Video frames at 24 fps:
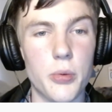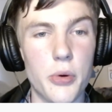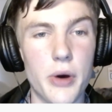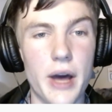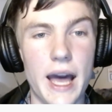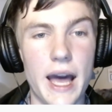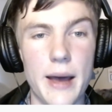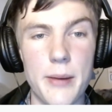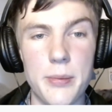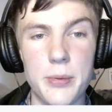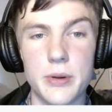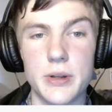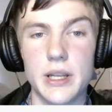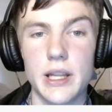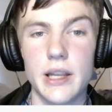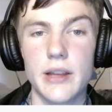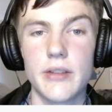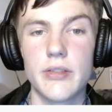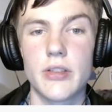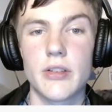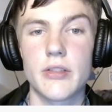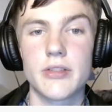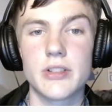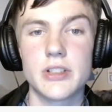will happen
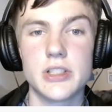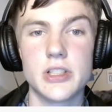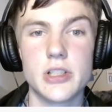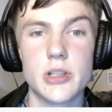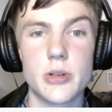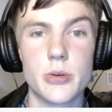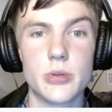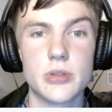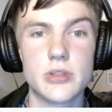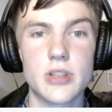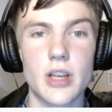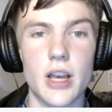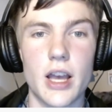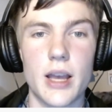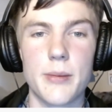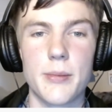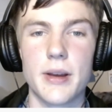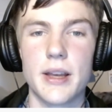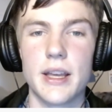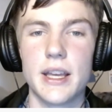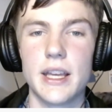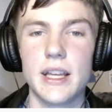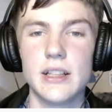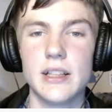if the renewal
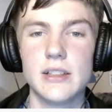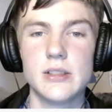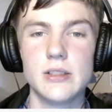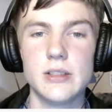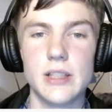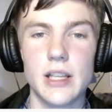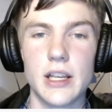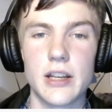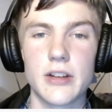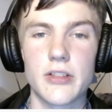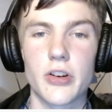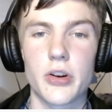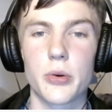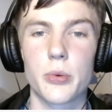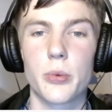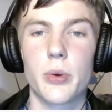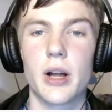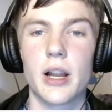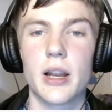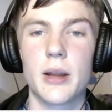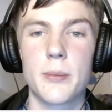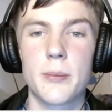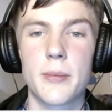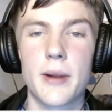timer hits 0
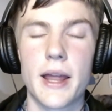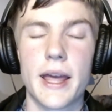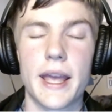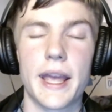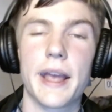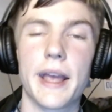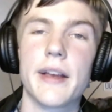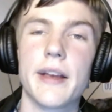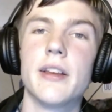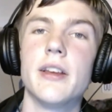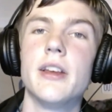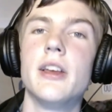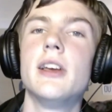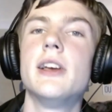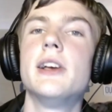while I'm playing.